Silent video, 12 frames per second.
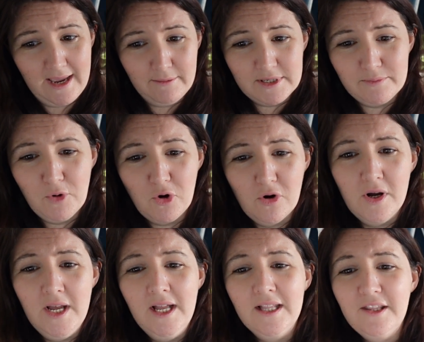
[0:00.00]
It was more
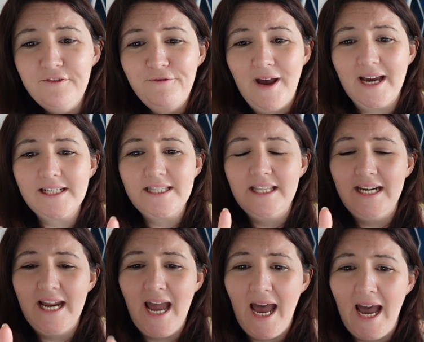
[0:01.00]
the fact that
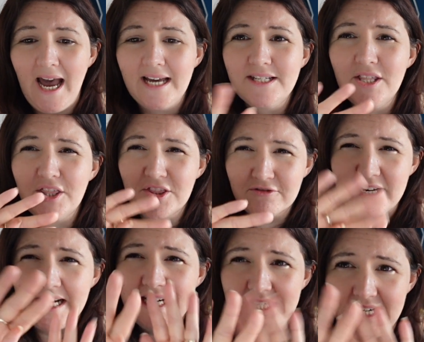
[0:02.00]
it had
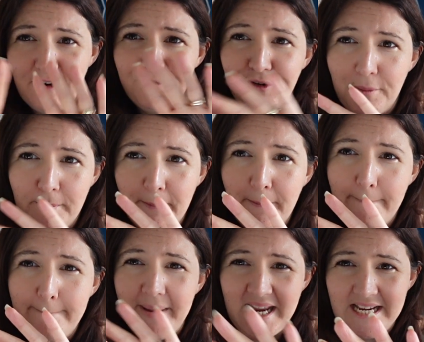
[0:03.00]
3 different
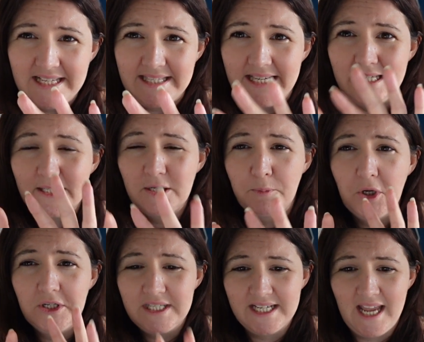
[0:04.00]
pieces to
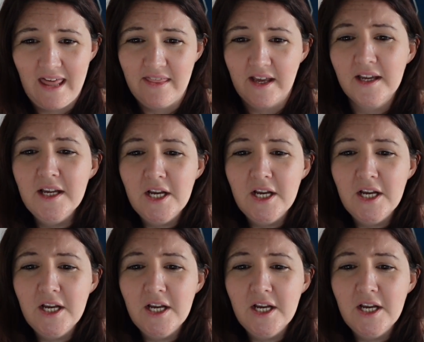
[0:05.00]
put together.